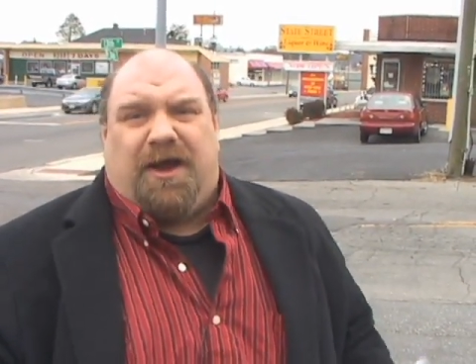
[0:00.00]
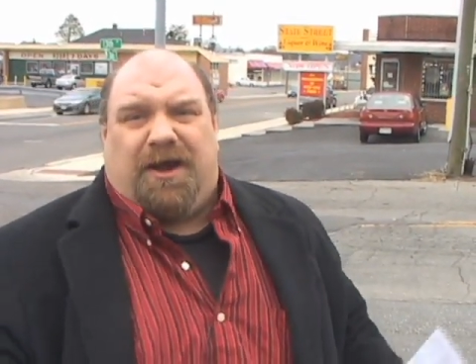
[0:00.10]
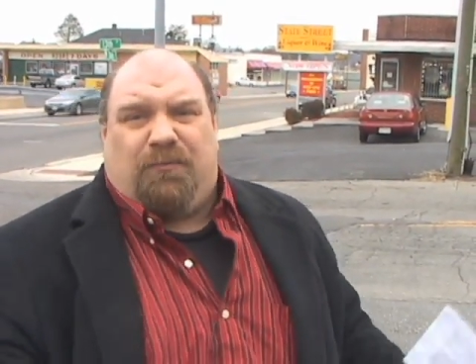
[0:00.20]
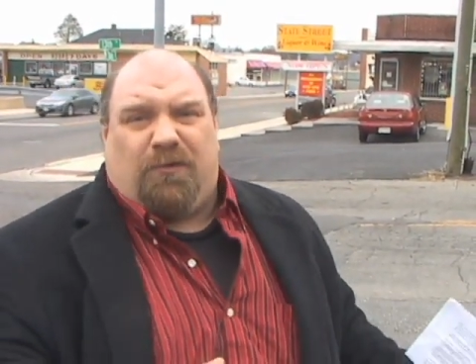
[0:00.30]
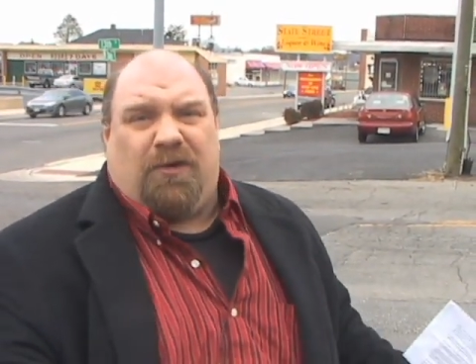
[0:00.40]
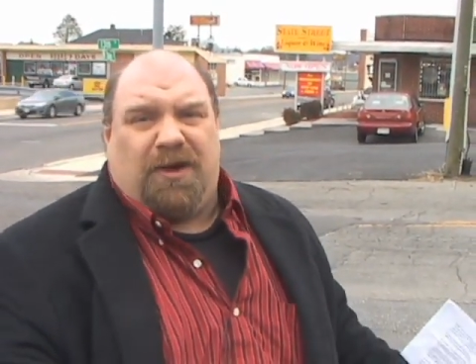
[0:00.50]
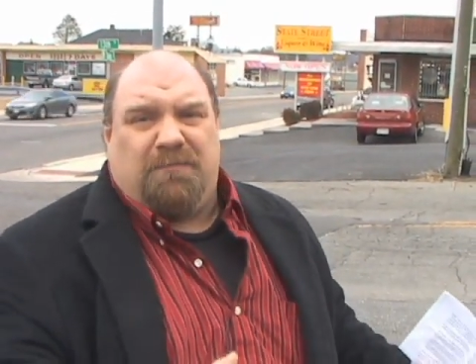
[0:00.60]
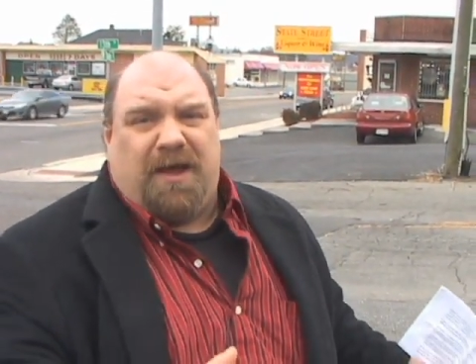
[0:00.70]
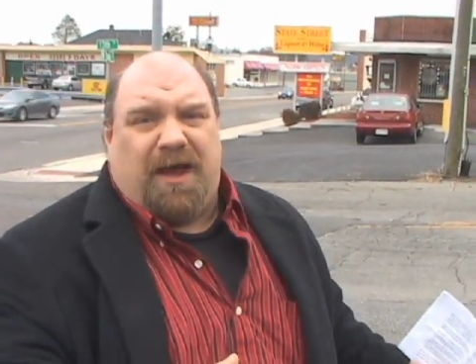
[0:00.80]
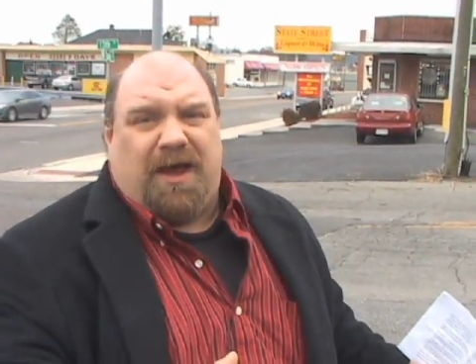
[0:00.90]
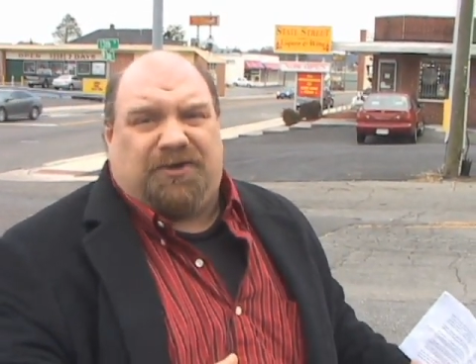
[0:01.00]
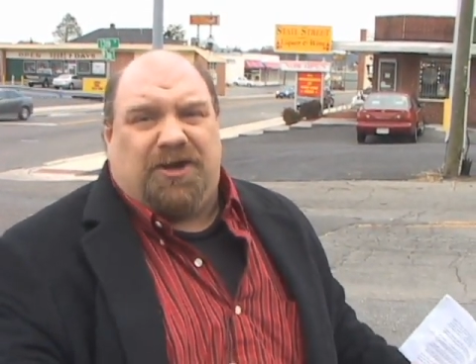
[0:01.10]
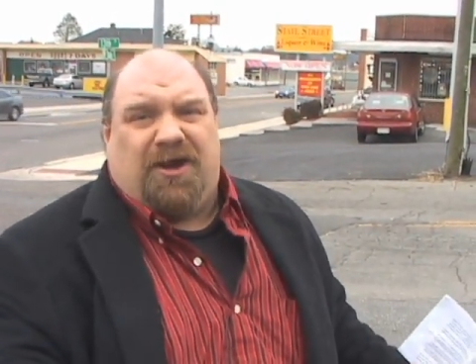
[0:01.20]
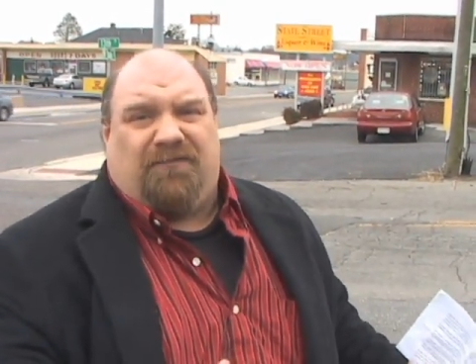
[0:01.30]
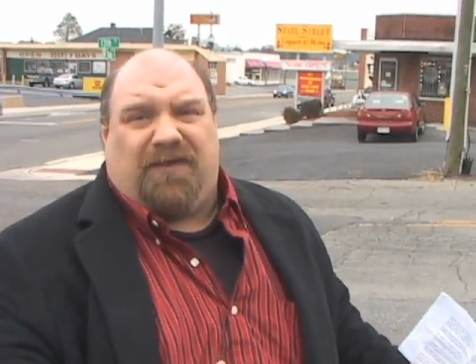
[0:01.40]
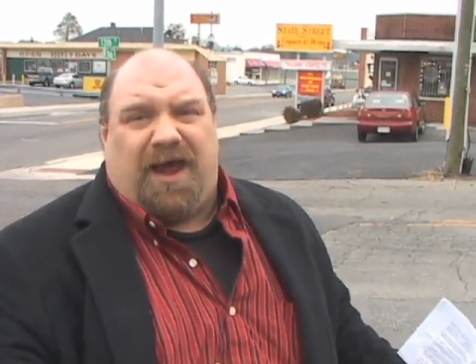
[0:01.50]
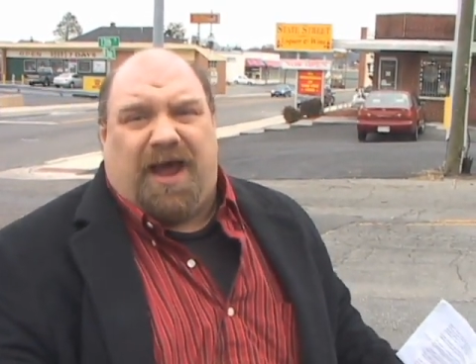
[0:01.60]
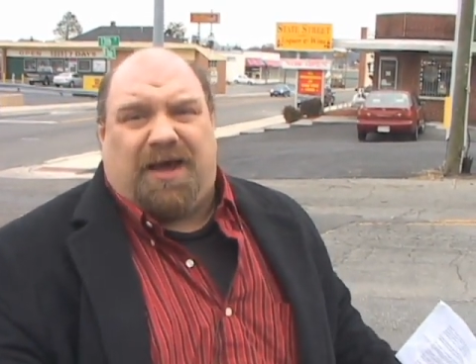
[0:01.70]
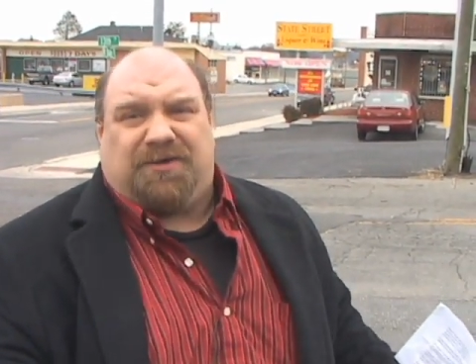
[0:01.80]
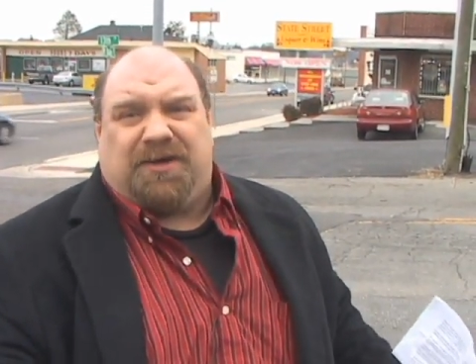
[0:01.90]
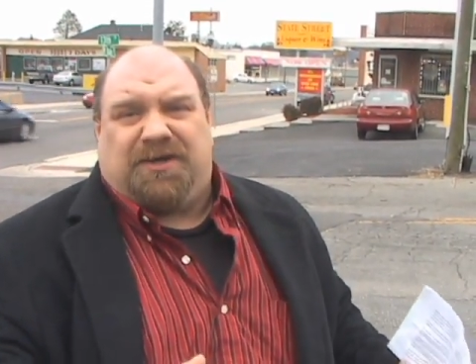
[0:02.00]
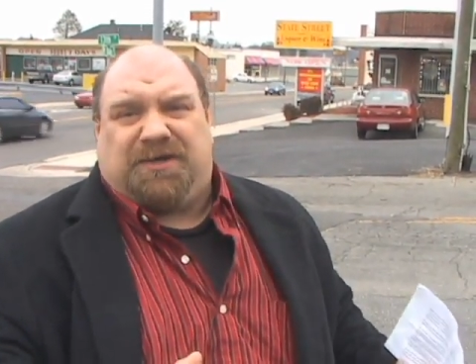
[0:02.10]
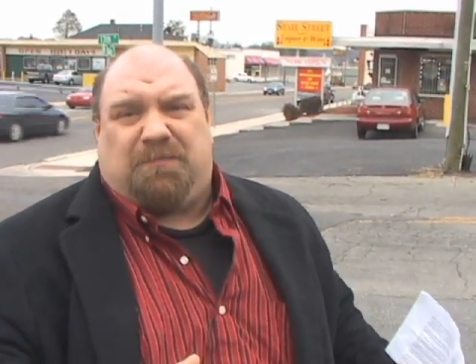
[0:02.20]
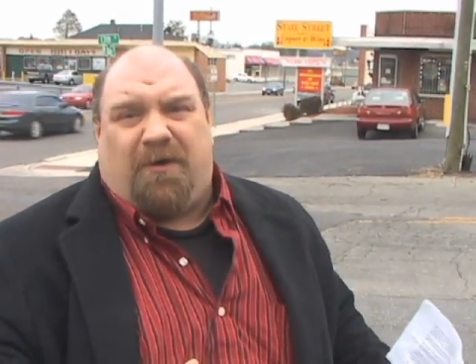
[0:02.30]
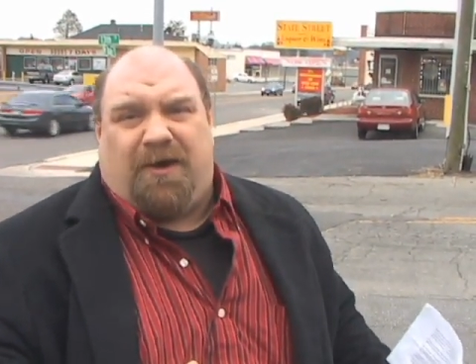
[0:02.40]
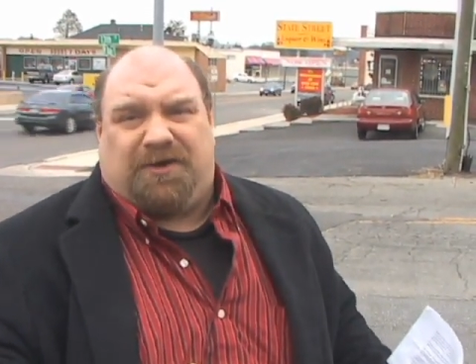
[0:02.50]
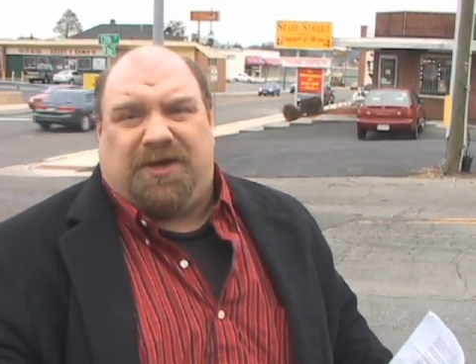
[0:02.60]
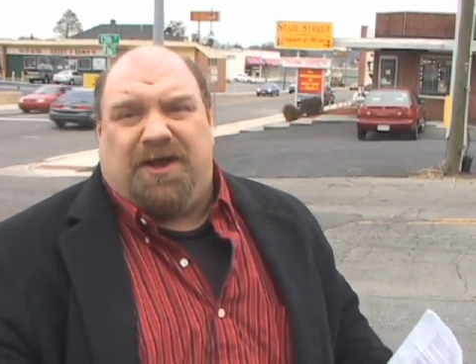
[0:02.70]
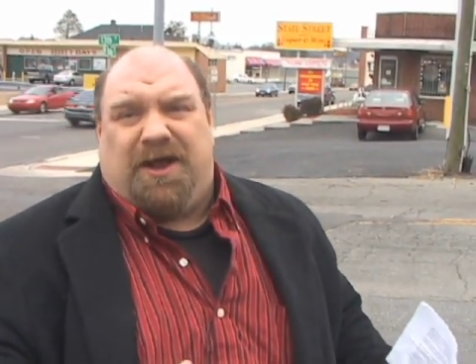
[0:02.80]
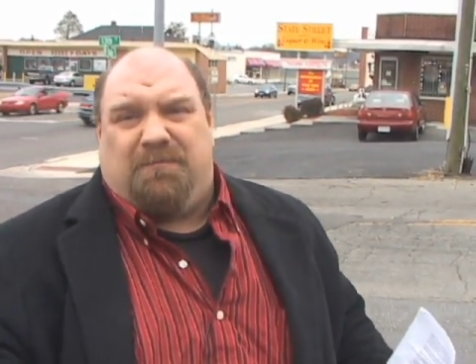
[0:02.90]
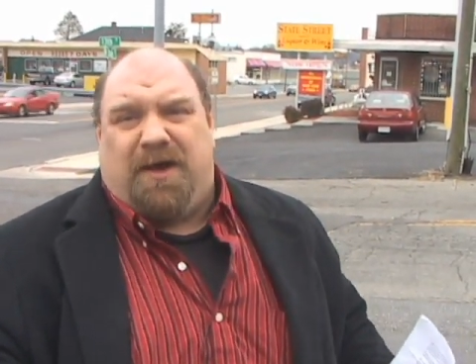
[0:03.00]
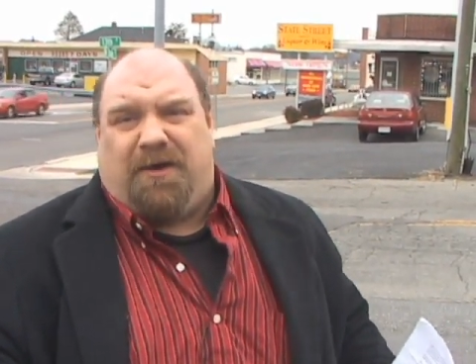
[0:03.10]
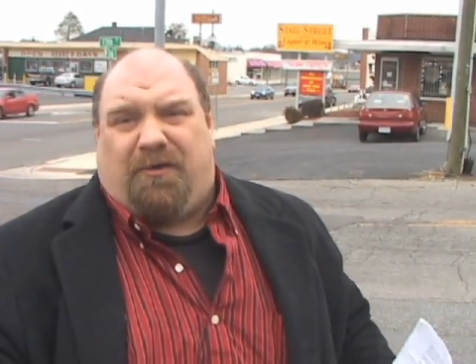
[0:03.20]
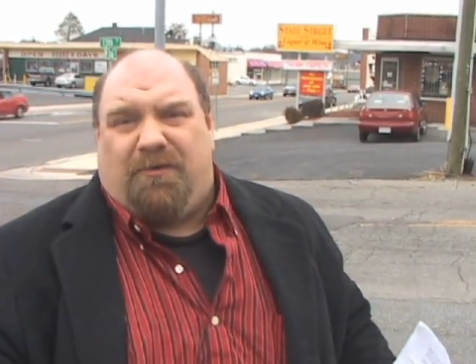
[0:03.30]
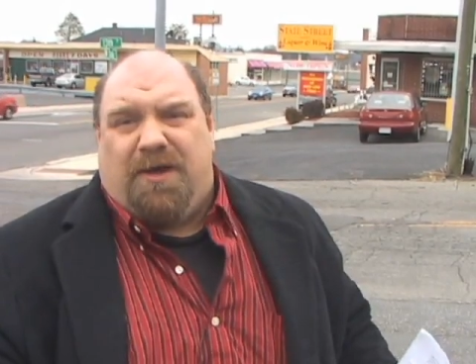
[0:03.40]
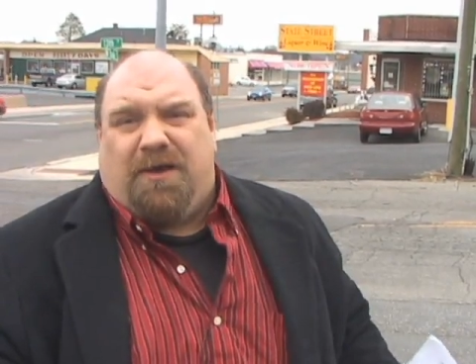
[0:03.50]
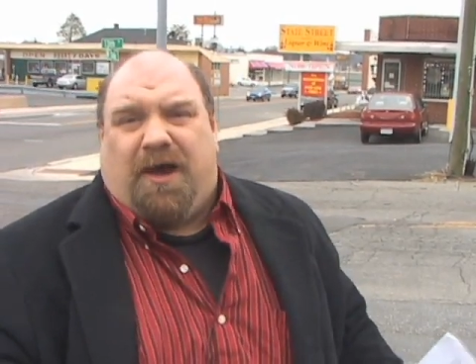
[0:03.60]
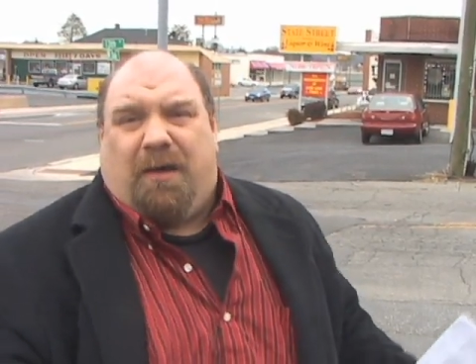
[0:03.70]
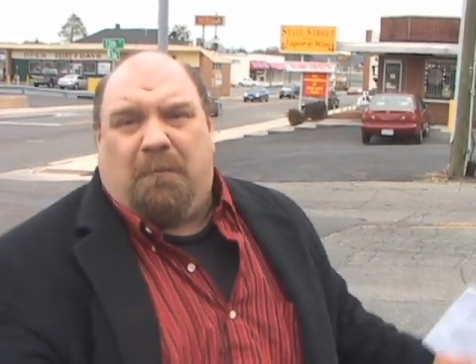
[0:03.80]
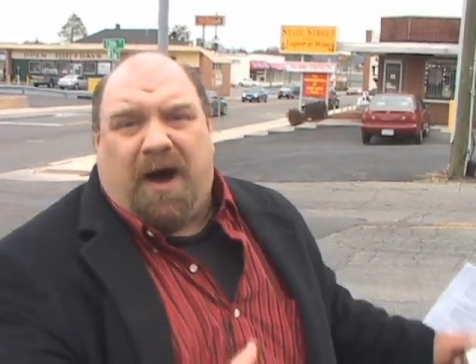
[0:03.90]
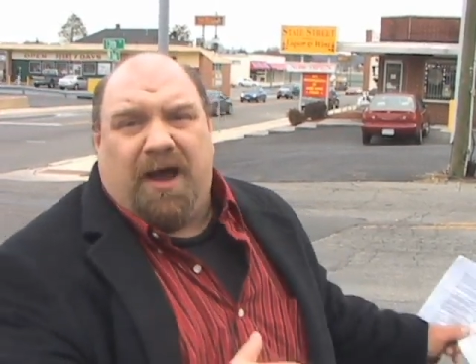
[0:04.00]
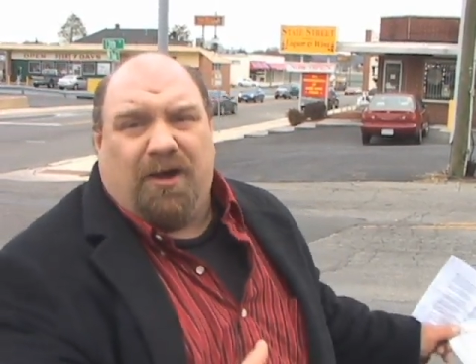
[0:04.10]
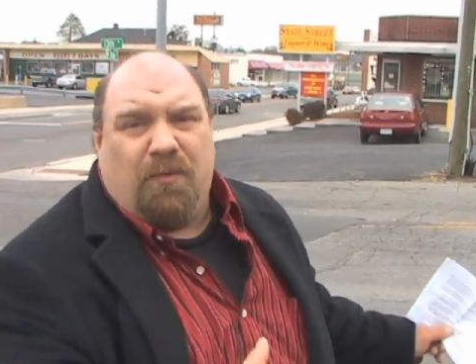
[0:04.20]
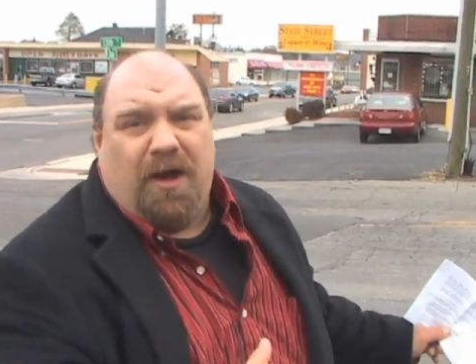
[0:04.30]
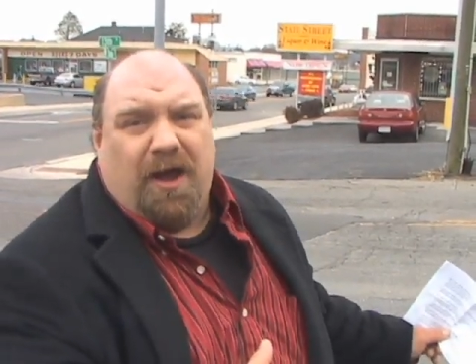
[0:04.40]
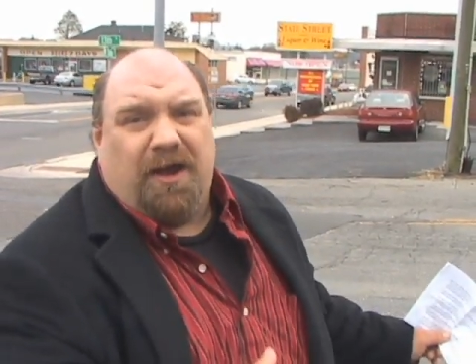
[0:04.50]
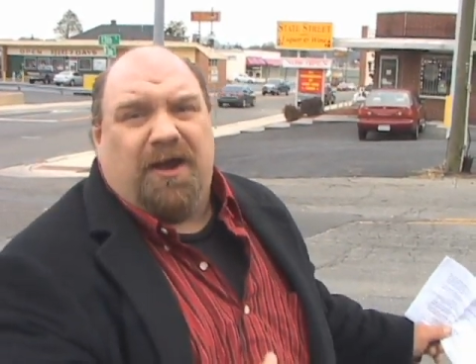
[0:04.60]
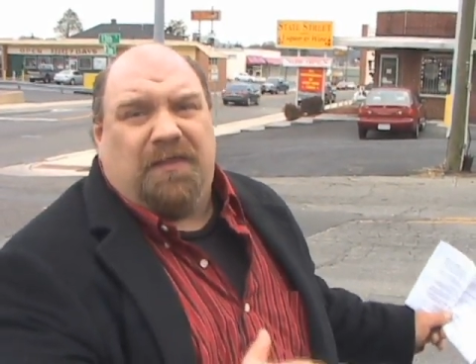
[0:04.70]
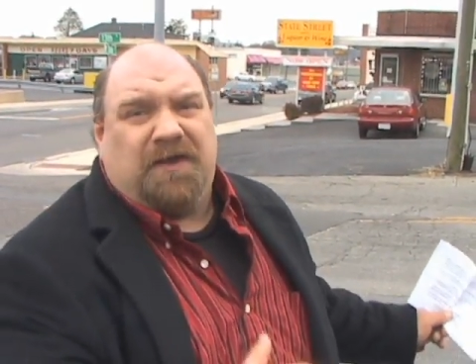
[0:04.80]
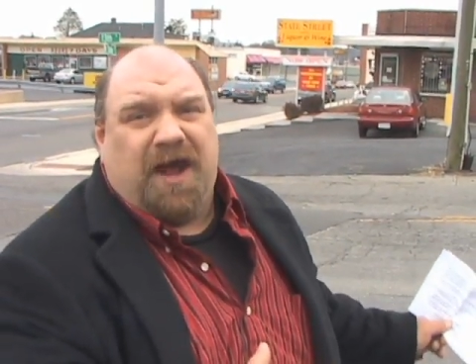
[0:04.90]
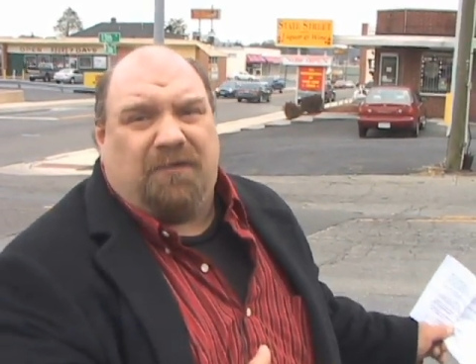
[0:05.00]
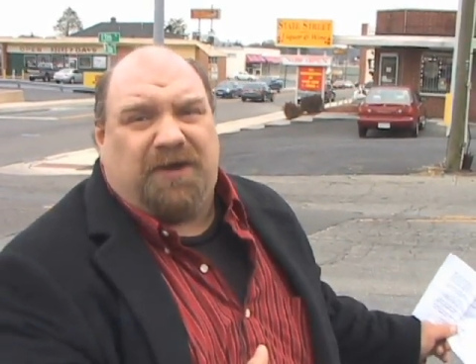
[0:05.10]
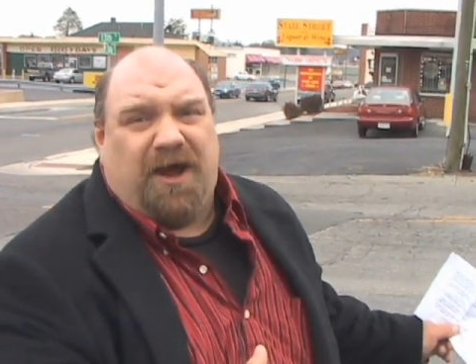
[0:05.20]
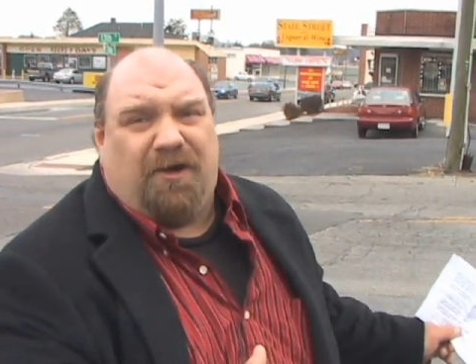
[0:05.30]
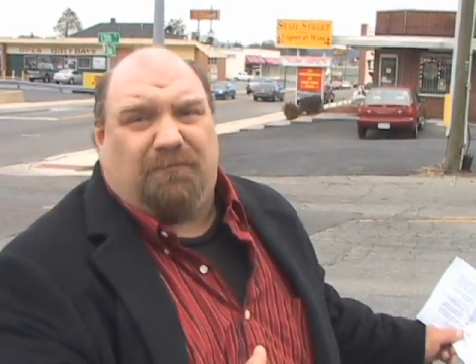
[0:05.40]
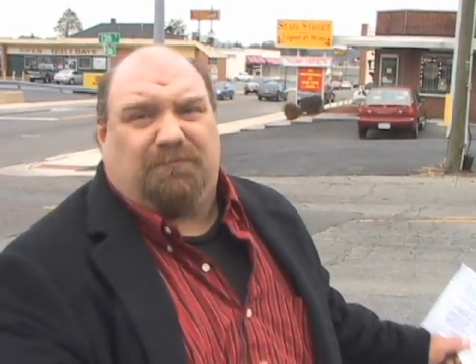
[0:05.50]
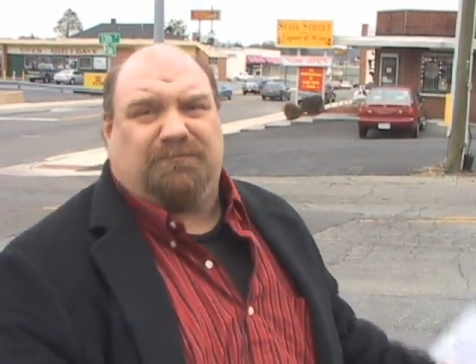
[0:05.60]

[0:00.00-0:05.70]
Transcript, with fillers: in a whirling mass of glass, sparks, and metal a mile away in the downtown.